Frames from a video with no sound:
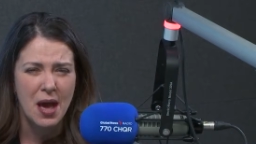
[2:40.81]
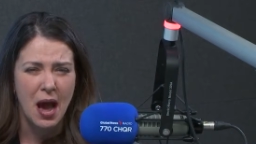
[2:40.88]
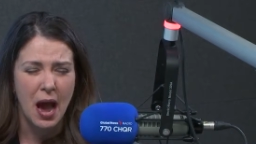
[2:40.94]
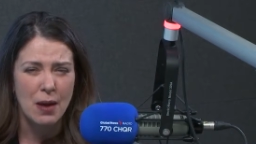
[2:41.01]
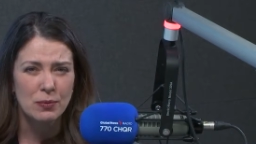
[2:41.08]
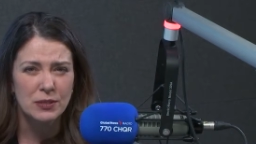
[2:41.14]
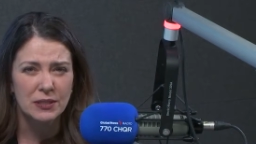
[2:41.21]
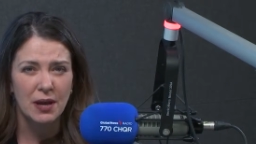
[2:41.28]

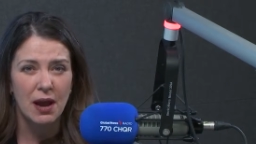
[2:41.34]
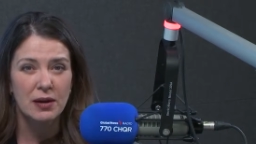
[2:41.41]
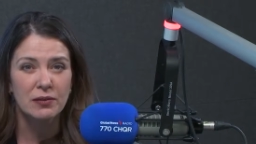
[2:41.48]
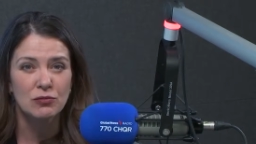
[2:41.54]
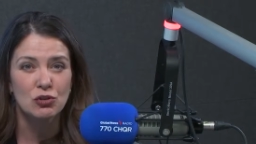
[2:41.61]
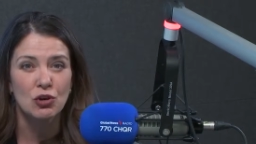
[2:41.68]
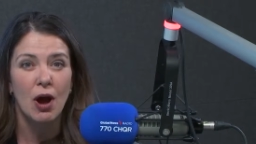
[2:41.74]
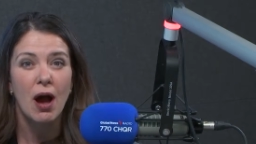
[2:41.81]
I was kind
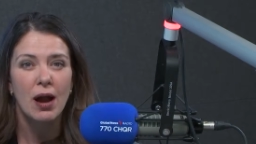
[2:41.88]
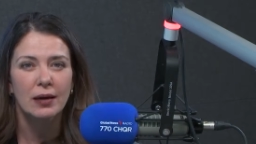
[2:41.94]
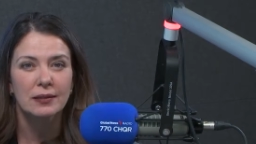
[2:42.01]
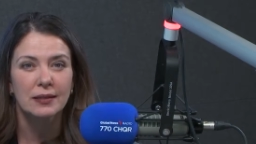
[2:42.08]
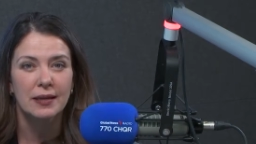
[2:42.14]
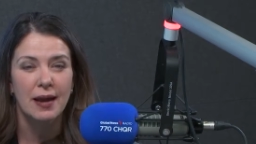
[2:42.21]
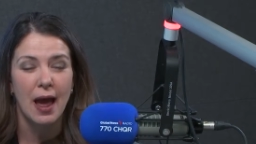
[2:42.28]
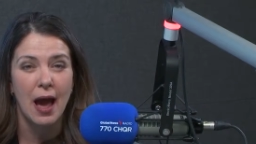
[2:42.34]
of
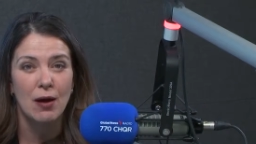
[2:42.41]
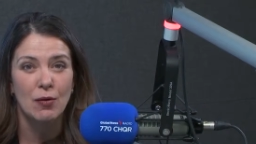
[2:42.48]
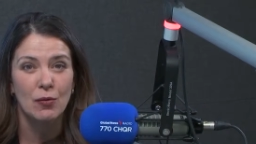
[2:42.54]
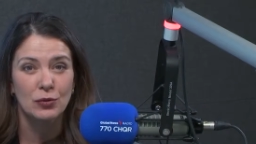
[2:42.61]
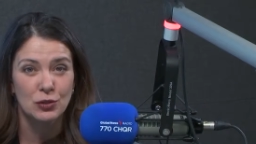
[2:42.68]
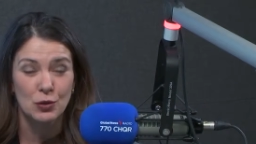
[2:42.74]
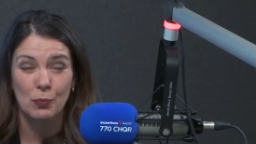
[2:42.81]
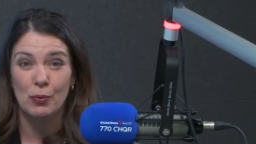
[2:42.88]
shocked at
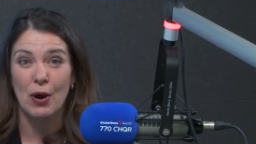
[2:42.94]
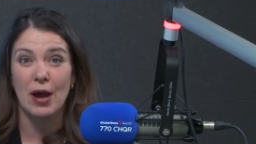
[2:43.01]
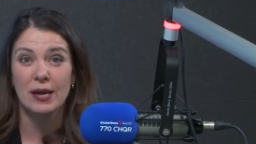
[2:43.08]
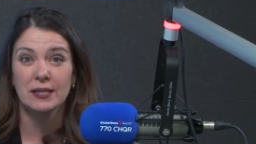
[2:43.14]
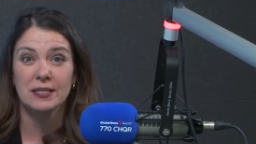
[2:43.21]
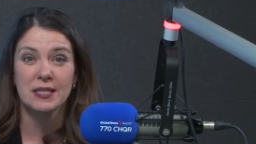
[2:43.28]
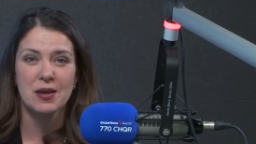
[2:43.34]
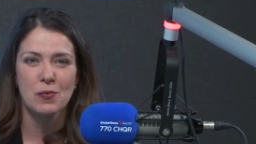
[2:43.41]
how
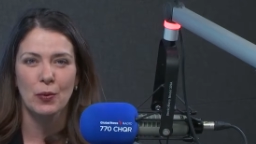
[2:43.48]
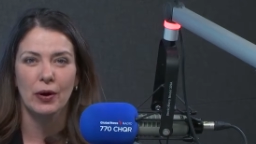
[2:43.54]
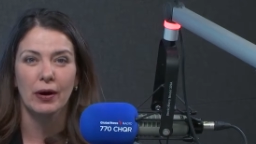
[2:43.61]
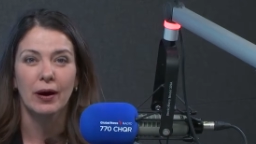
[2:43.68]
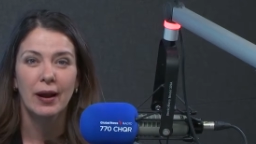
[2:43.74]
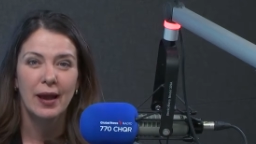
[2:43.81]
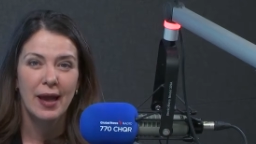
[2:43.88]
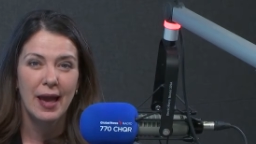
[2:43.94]
surprised they
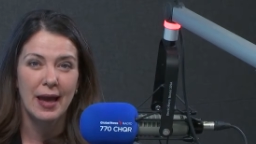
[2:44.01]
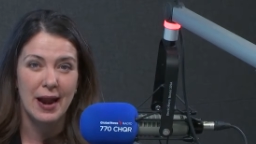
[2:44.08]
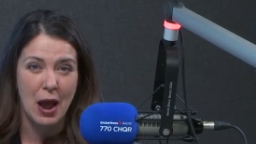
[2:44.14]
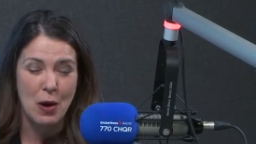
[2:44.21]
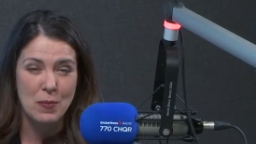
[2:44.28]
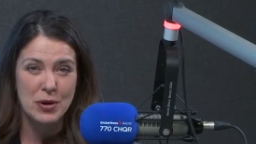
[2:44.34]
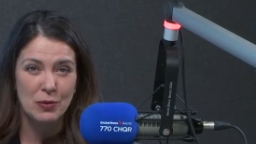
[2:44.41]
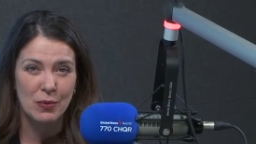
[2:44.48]
were at
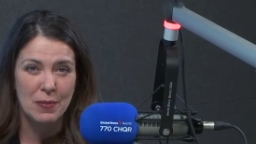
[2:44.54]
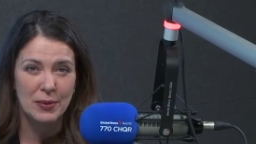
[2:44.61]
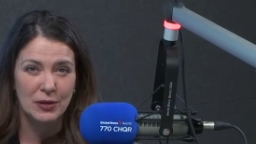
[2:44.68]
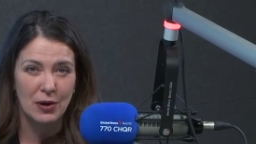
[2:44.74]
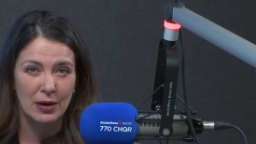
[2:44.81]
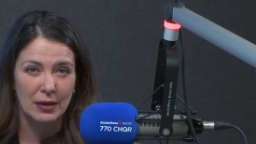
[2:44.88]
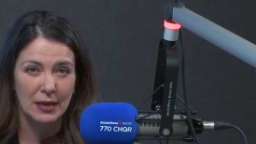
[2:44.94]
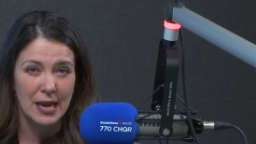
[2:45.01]
how many women
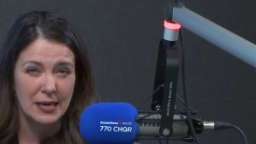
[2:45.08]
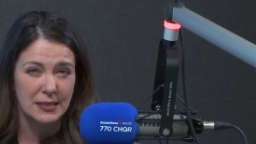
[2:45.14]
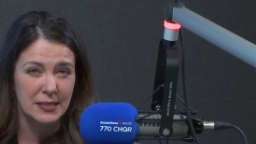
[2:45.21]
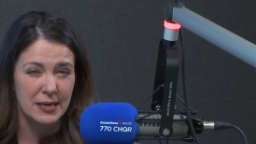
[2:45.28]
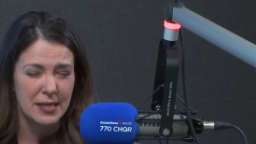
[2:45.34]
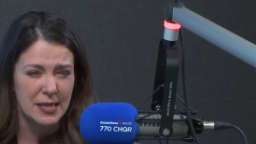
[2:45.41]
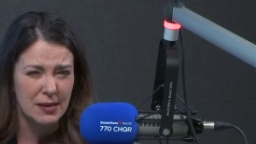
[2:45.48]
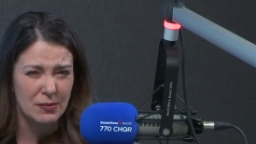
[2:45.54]
got
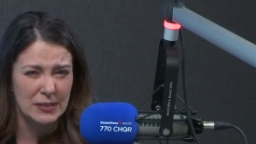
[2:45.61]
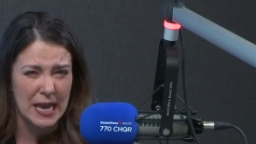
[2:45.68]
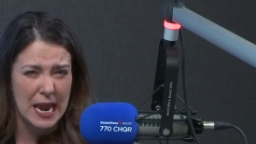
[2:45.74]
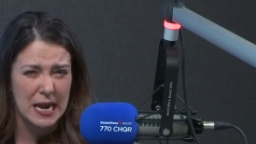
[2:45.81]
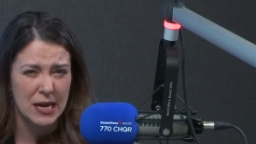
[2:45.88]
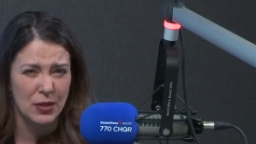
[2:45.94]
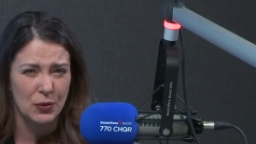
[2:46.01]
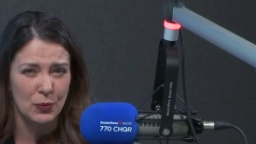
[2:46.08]
elected. I think it was
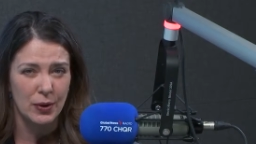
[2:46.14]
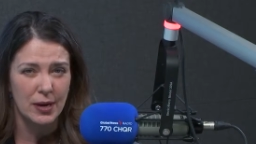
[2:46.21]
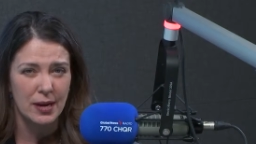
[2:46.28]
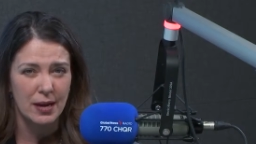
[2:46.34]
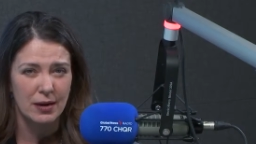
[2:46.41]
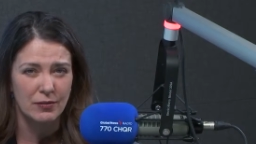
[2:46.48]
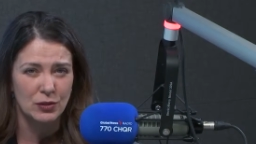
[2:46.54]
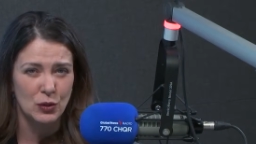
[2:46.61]
83
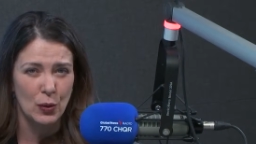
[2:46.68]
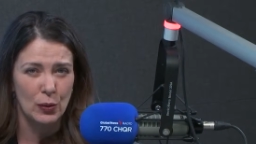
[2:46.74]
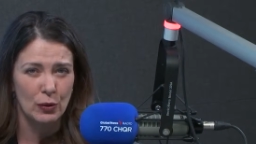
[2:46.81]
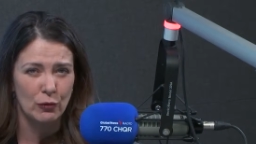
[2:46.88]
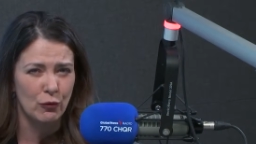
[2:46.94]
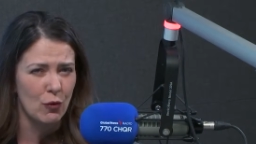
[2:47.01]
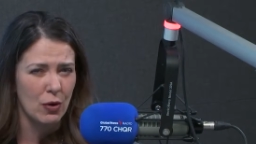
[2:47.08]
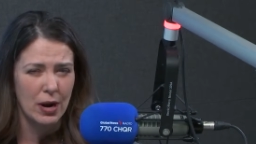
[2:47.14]
out of a total
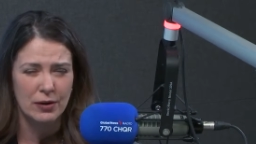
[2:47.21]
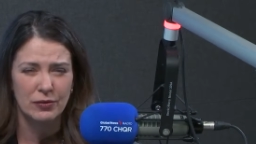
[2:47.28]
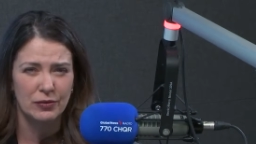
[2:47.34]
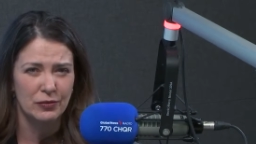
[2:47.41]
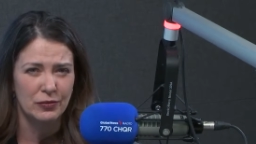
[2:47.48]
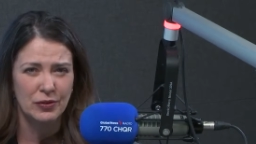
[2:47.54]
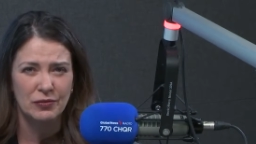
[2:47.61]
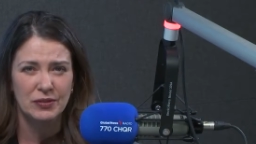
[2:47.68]
of
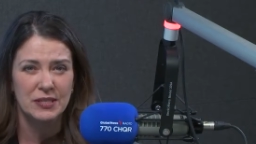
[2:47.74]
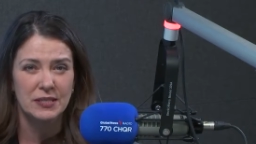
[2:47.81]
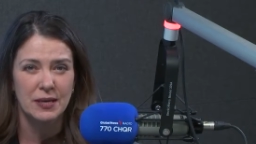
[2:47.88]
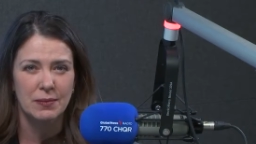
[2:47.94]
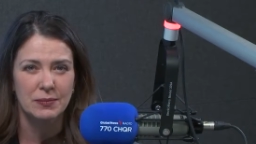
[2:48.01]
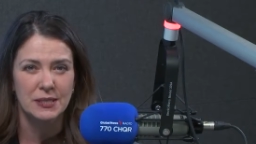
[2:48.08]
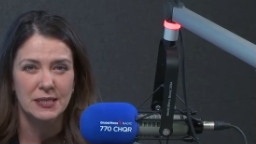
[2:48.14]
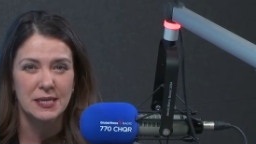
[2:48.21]
450
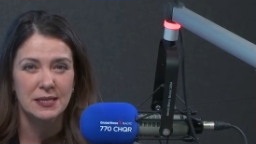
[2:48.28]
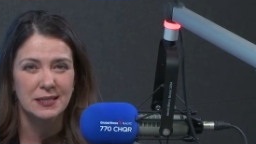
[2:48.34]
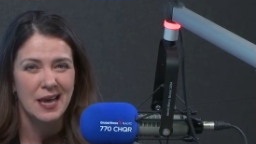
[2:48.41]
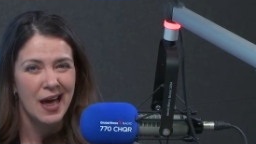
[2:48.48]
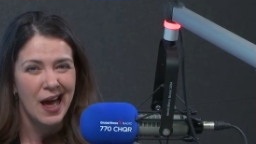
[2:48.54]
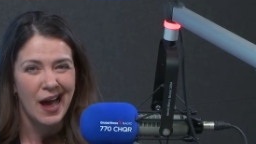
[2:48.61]
some seats.